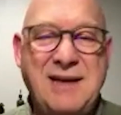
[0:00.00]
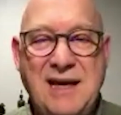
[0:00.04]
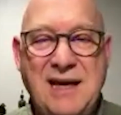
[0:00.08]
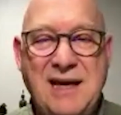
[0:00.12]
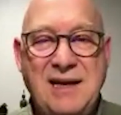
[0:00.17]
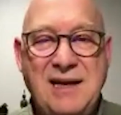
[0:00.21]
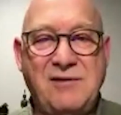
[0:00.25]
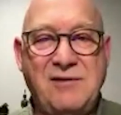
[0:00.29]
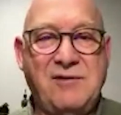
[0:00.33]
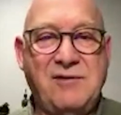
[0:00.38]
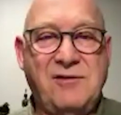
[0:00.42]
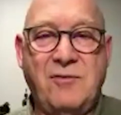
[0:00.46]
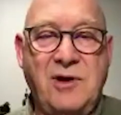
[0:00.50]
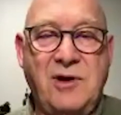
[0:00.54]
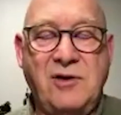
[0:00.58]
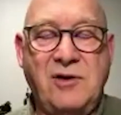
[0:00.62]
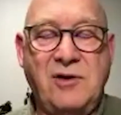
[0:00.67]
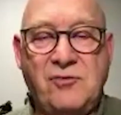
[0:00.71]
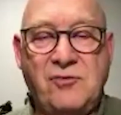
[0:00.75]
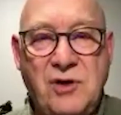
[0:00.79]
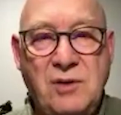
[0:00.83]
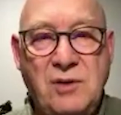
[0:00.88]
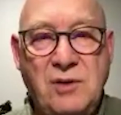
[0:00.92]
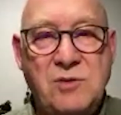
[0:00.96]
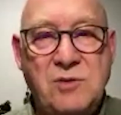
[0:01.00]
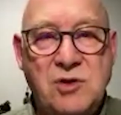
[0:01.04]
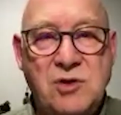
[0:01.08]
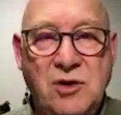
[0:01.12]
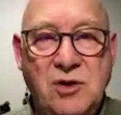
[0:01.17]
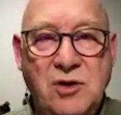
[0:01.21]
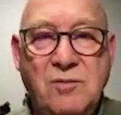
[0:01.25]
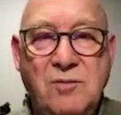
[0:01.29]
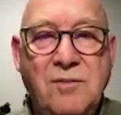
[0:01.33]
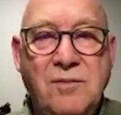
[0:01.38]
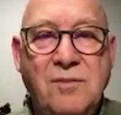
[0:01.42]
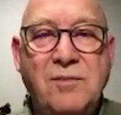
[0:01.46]
And that's a very extreme
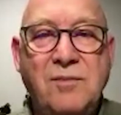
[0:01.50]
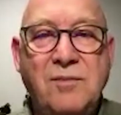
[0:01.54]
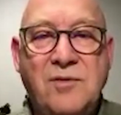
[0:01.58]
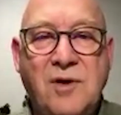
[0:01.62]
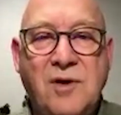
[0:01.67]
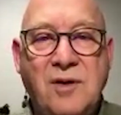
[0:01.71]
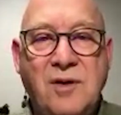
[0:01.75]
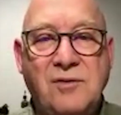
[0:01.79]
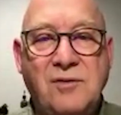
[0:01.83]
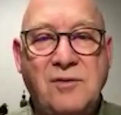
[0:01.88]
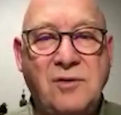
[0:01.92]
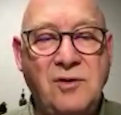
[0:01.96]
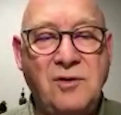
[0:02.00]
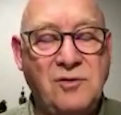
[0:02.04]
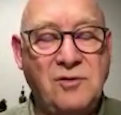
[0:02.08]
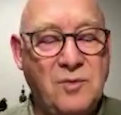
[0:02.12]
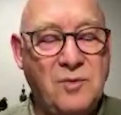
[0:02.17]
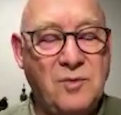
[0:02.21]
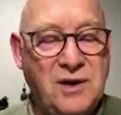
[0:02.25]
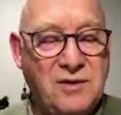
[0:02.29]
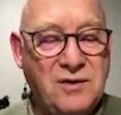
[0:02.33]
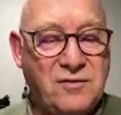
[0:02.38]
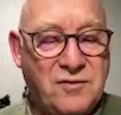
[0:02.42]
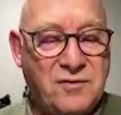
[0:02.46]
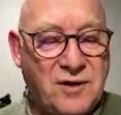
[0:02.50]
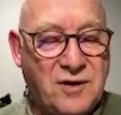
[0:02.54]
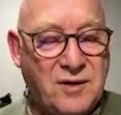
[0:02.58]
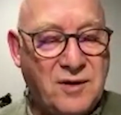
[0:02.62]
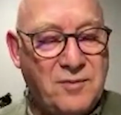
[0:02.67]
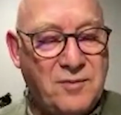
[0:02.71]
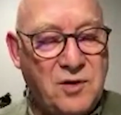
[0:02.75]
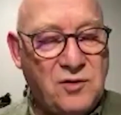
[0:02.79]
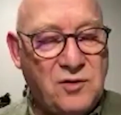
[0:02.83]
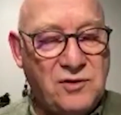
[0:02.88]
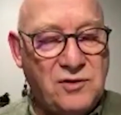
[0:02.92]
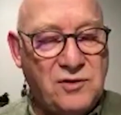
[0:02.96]
term, so excuse me if
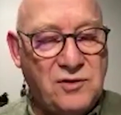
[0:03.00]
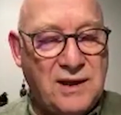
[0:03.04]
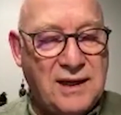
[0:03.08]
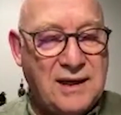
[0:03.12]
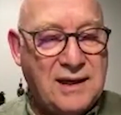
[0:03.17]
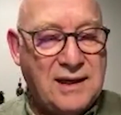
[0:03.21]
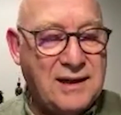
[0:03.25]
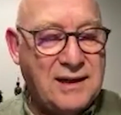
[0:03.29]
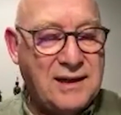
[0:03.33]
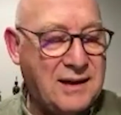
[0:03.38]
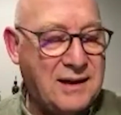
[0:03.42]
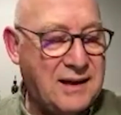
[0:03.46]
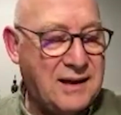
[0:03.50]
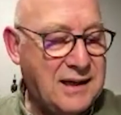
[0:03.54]
I'm using that